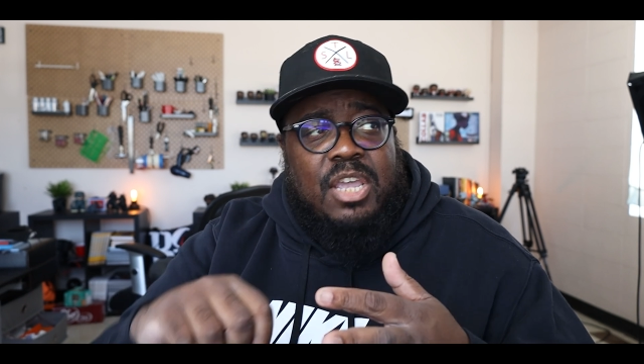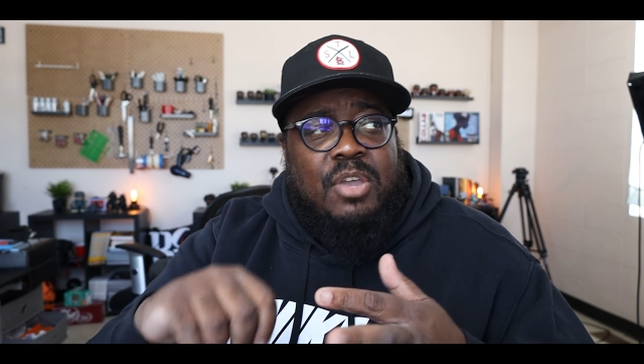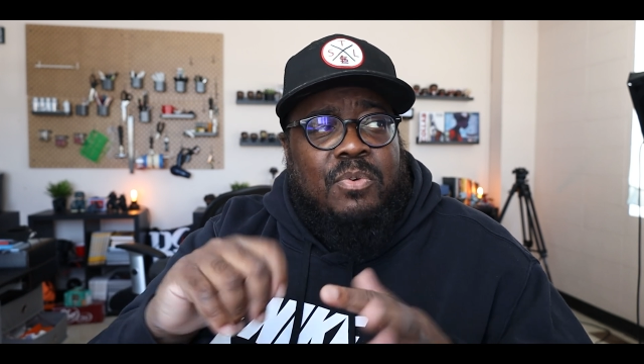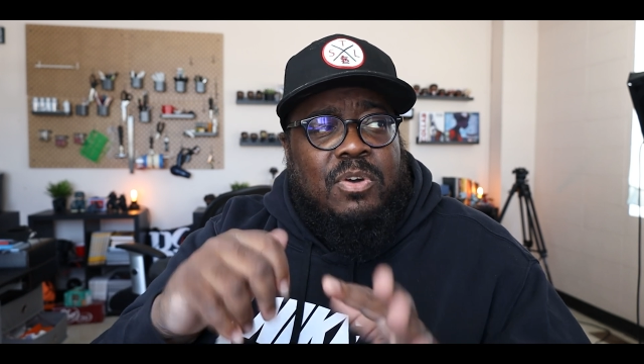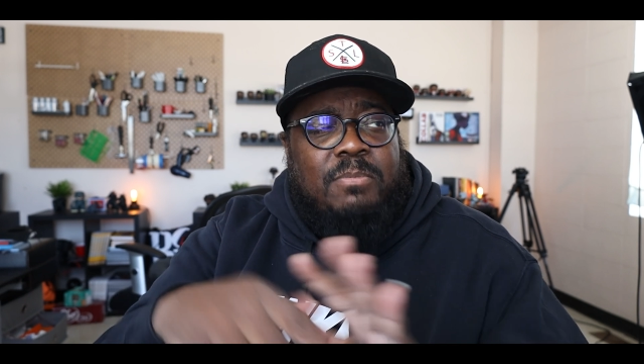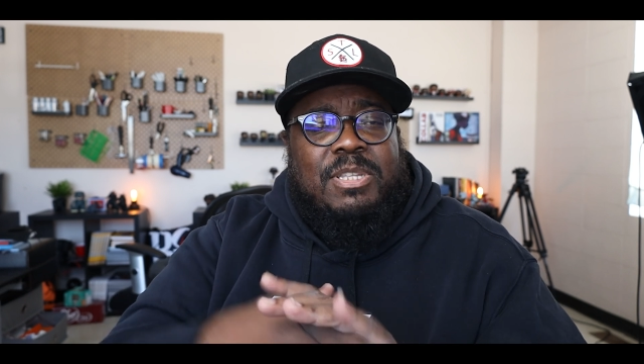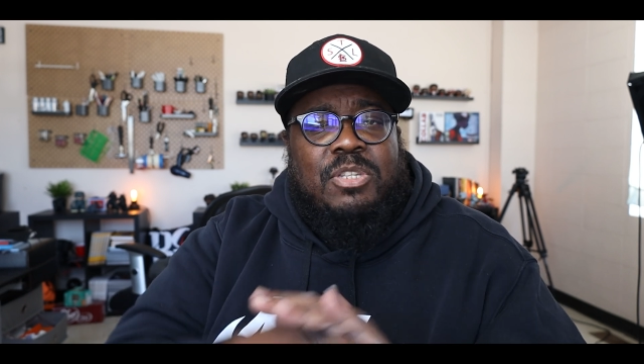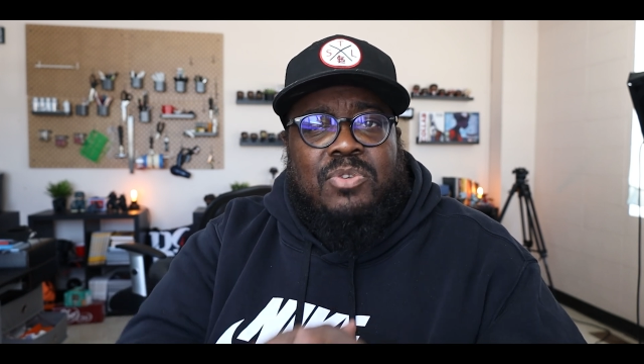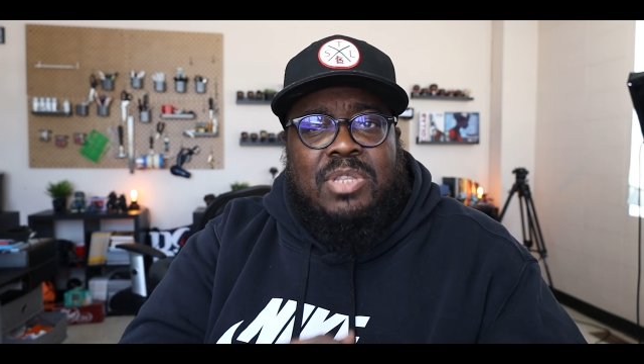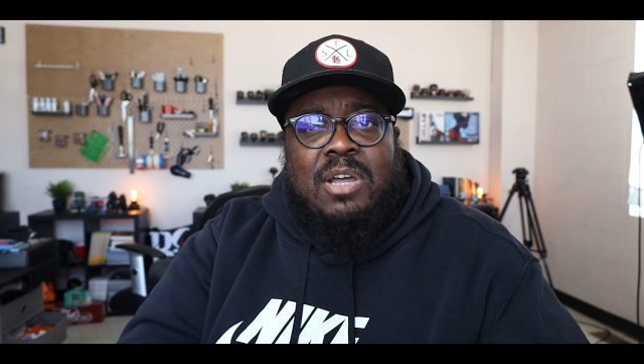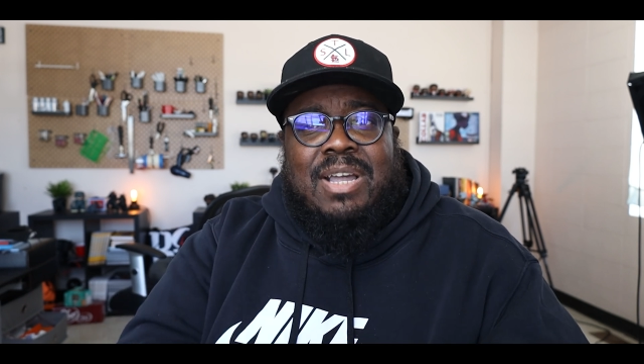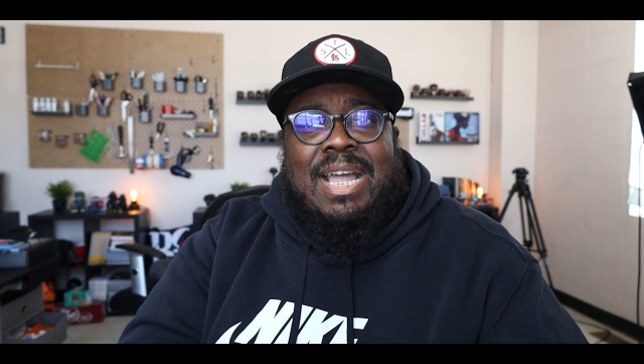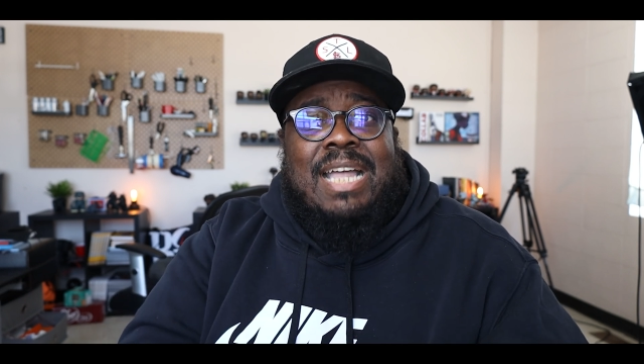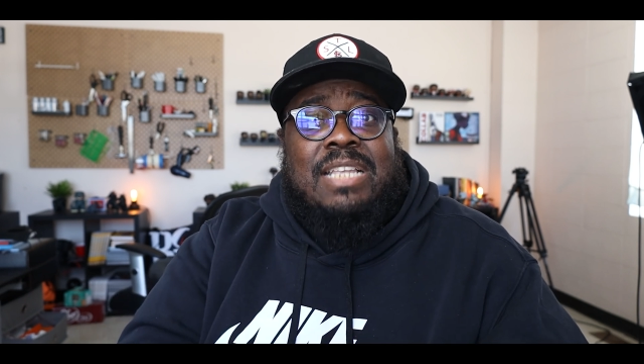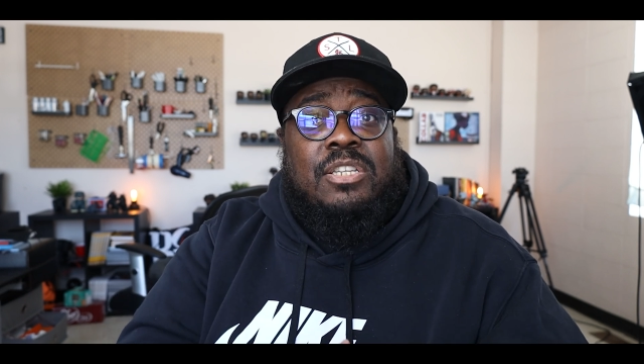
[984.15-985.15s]
We're going to be doing
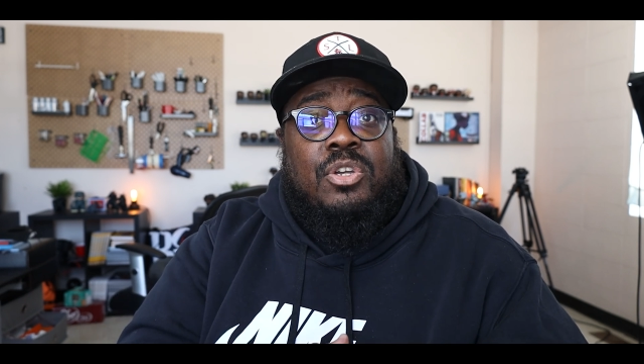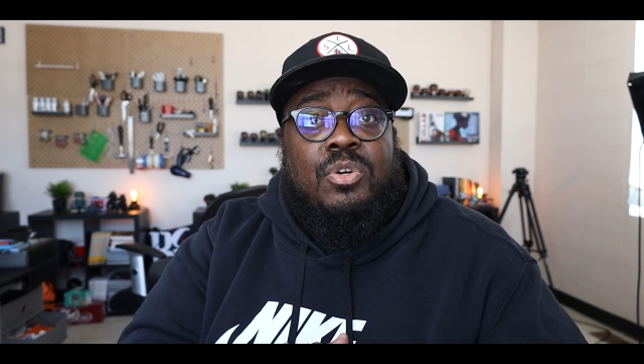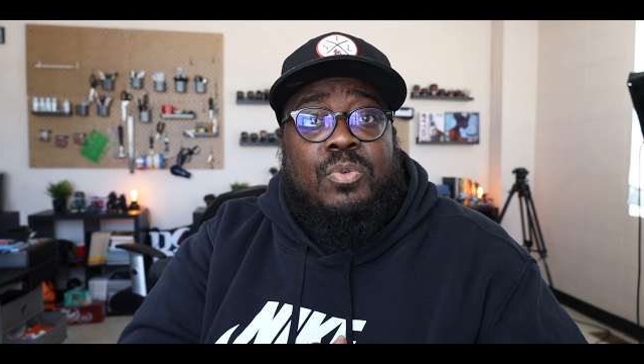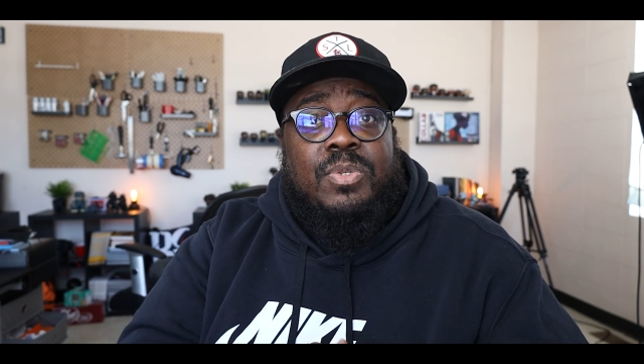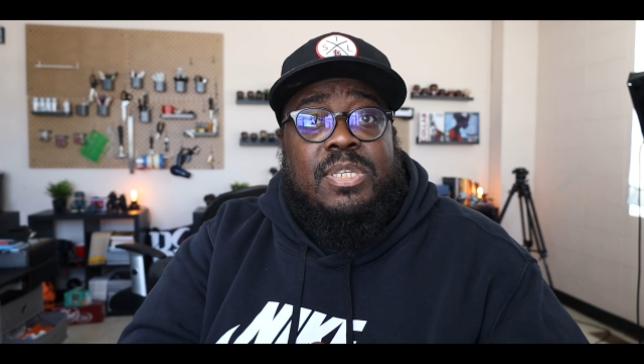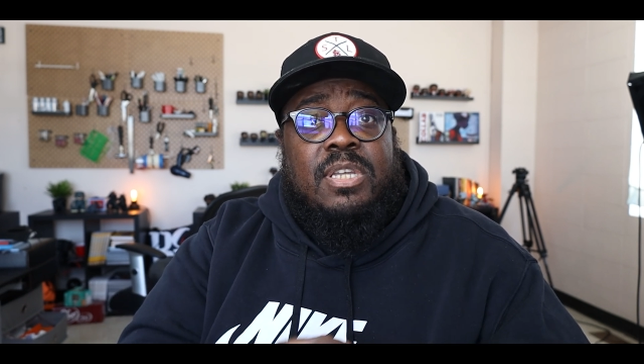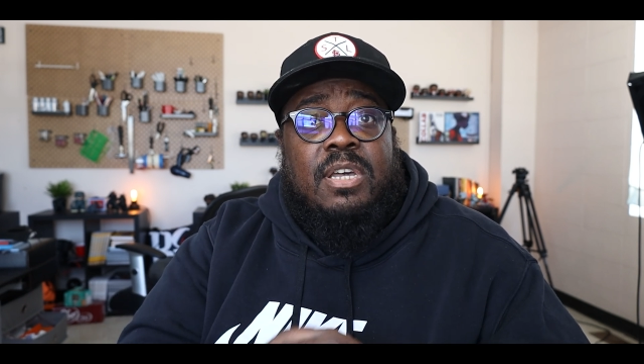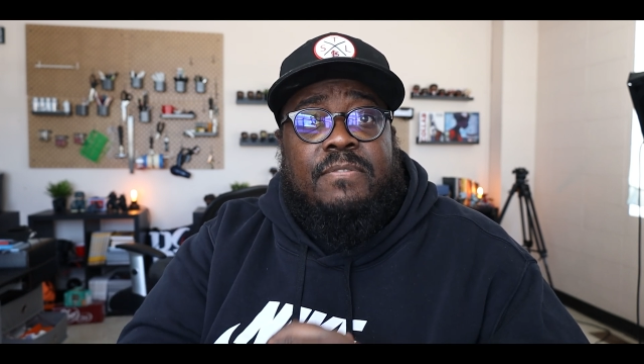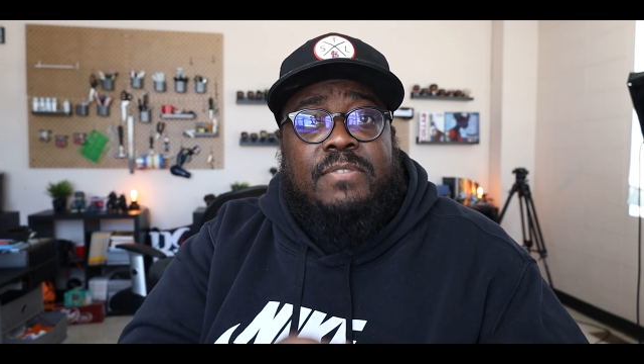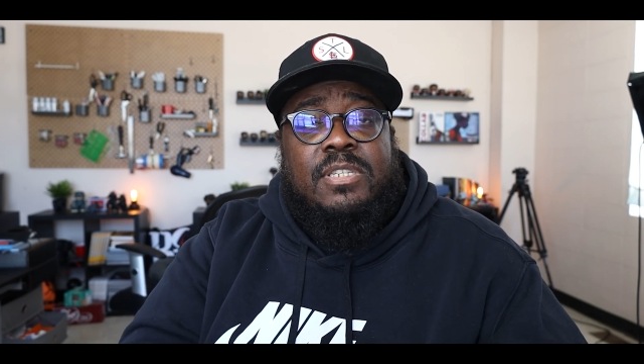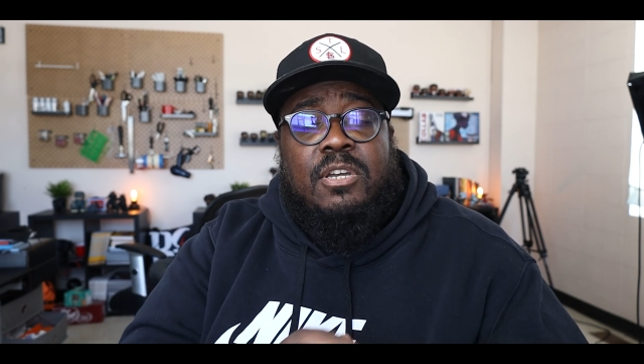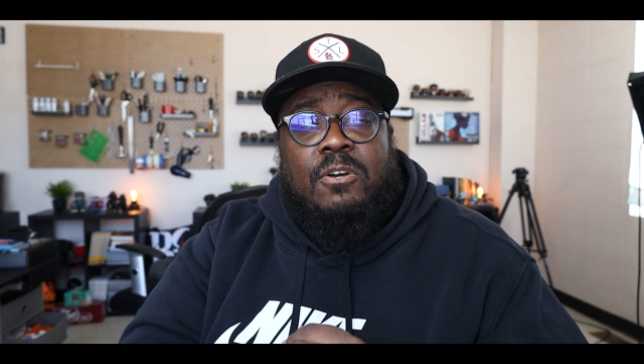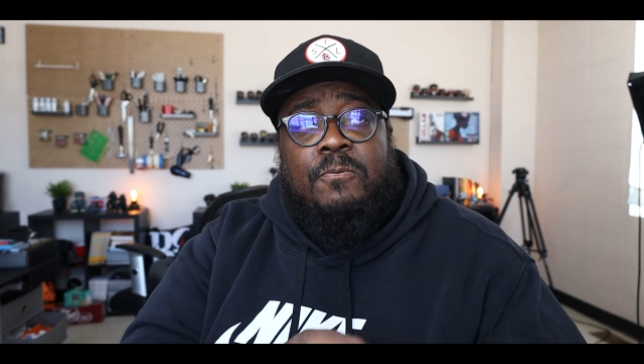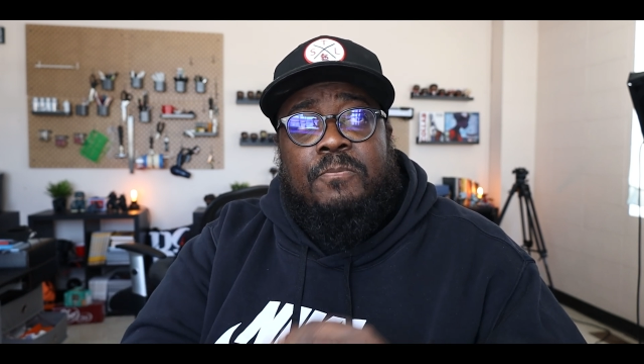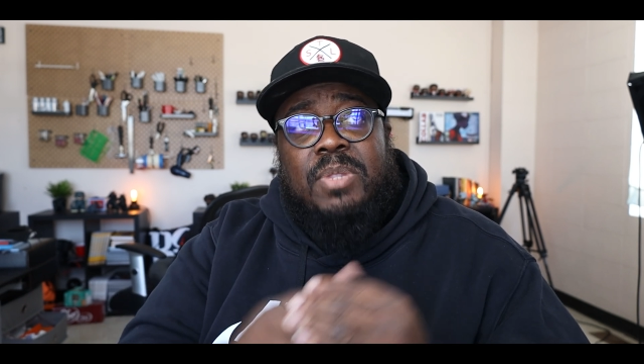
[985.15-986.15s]
all kinds of cool stuff.
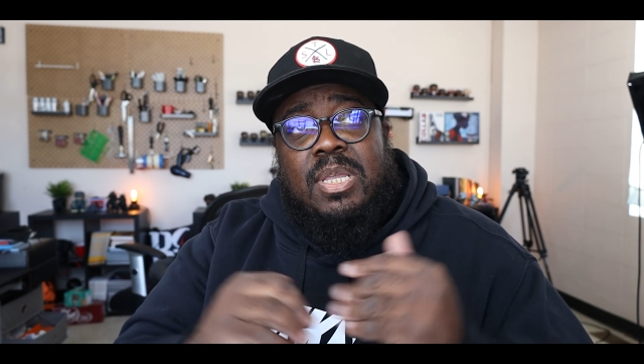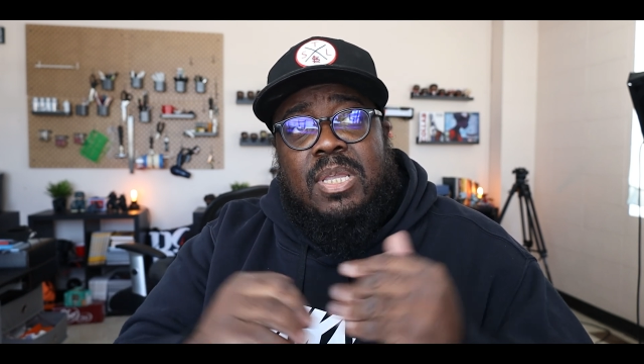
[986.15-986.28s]
So,